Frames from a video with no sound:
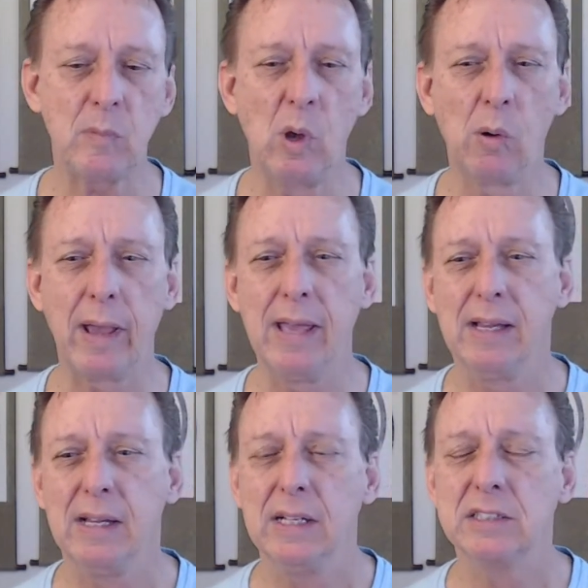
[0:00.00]
Okay,
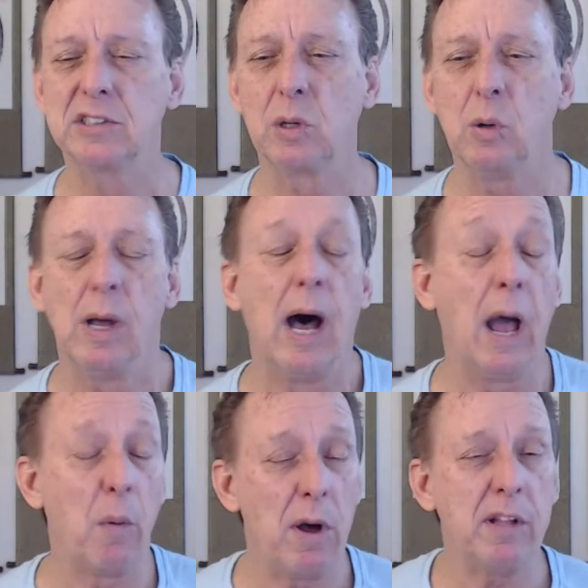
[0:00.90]
so
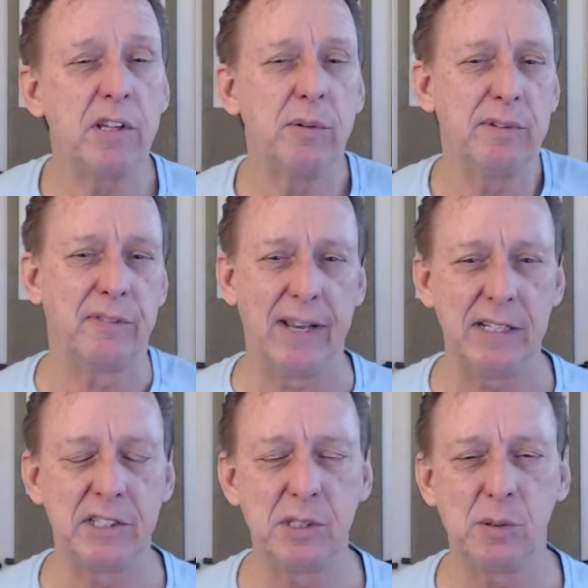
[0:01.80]
I want to
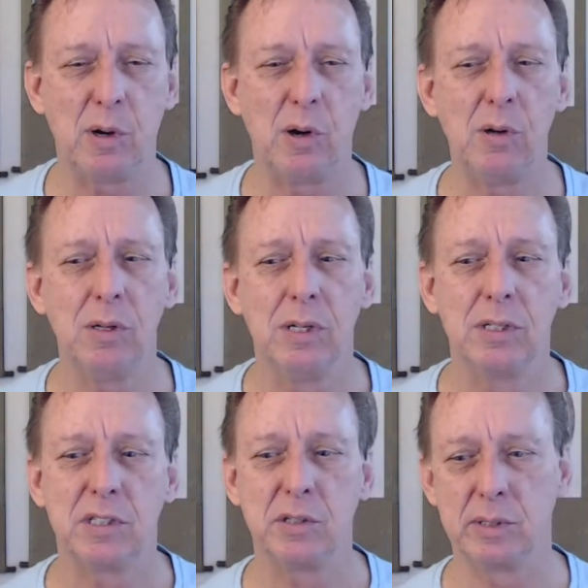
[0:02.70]
invite you all
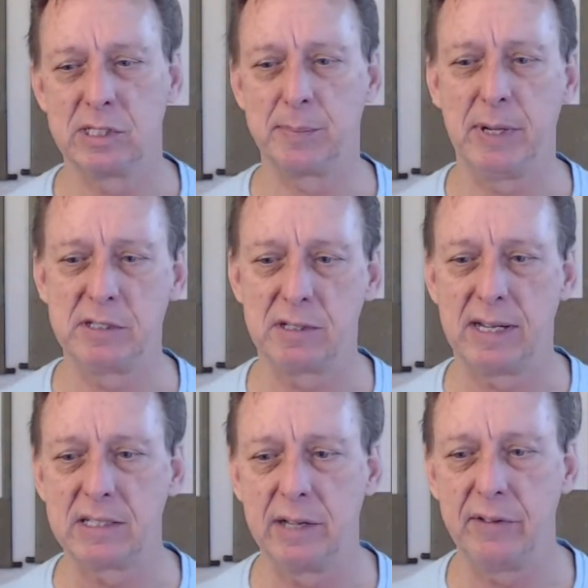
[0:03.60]
to a special
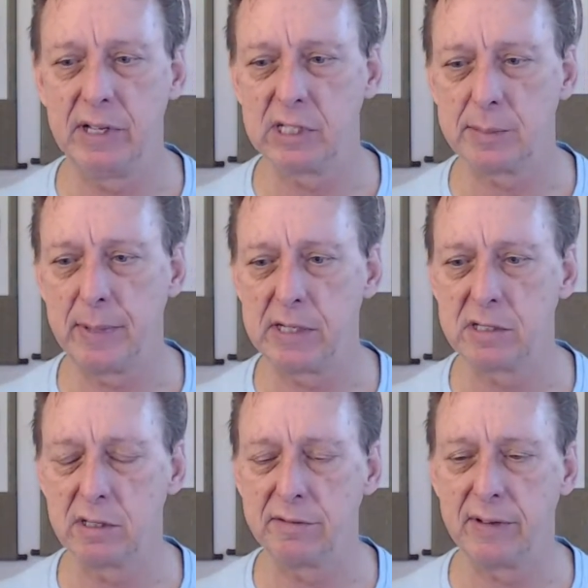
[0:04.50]
activity, a
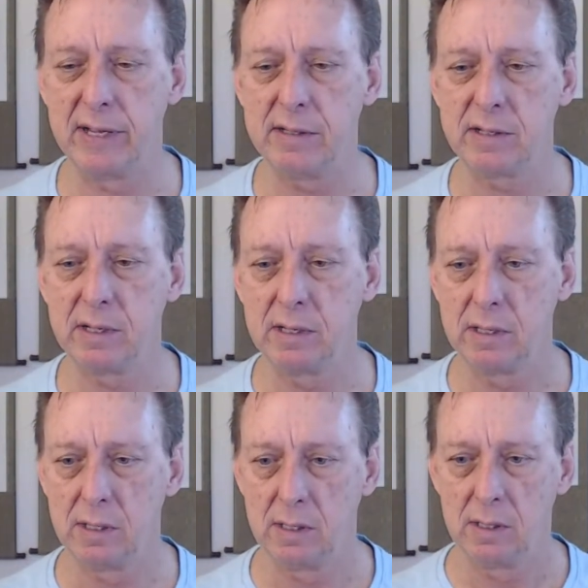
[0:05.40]
special event.
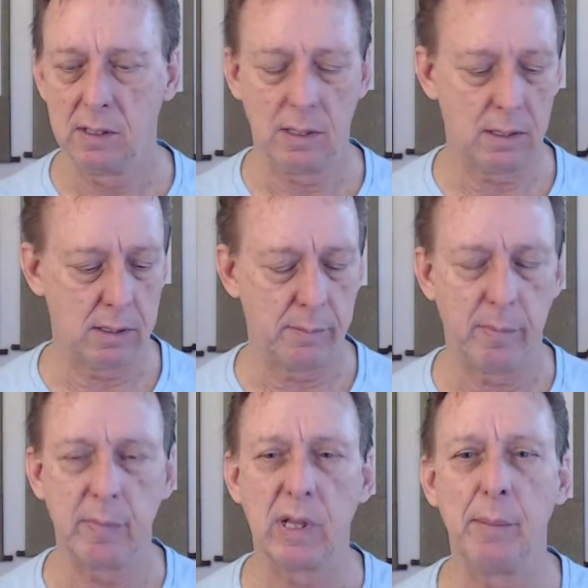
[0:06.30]

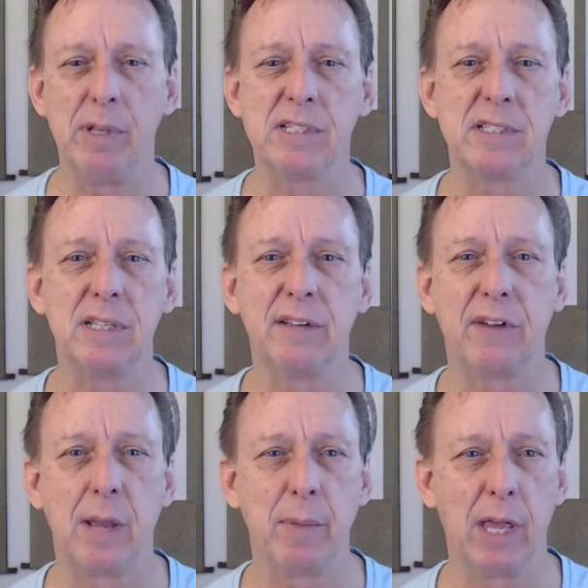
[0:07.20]
Let me see if
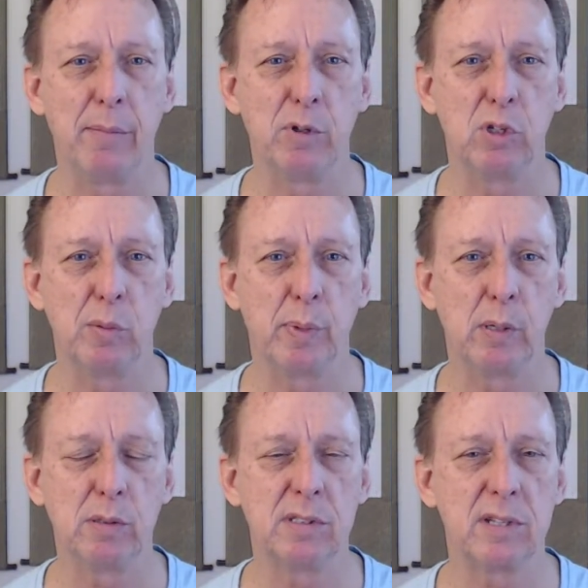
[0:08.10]
I'm able to
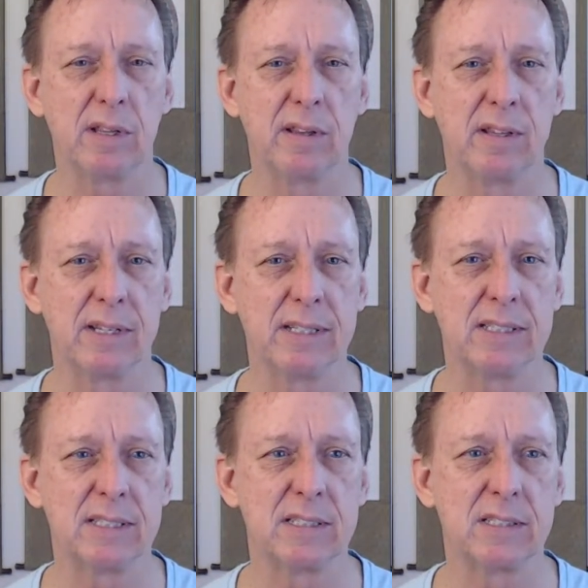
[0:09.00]
post
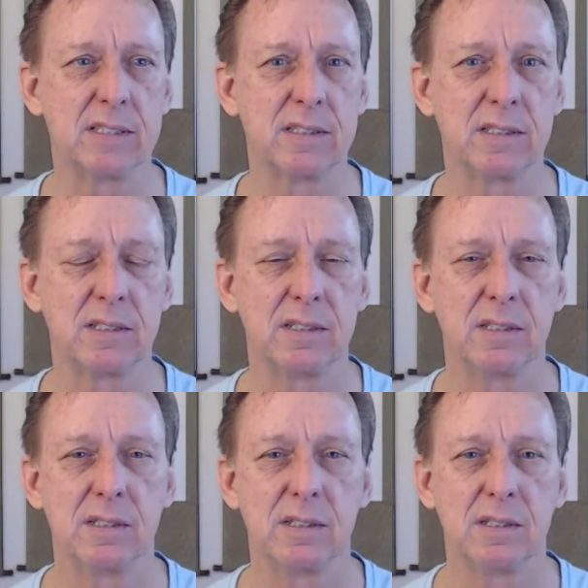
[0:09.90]
this.
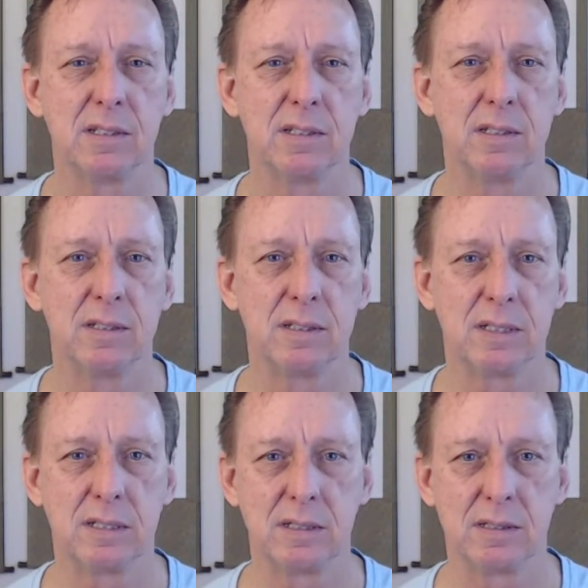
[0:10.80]

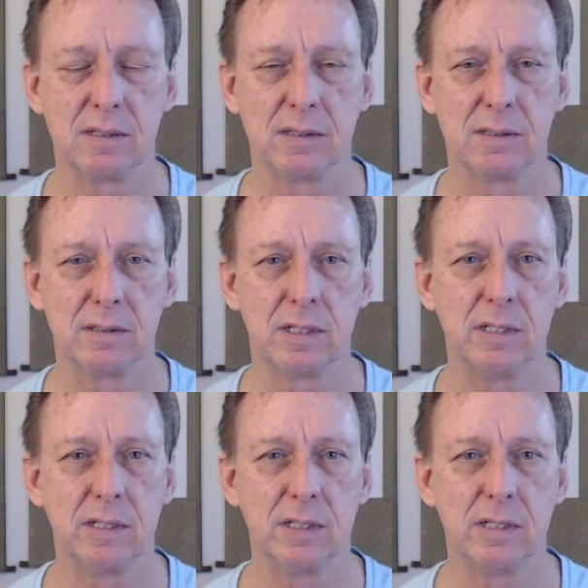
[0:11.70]
How am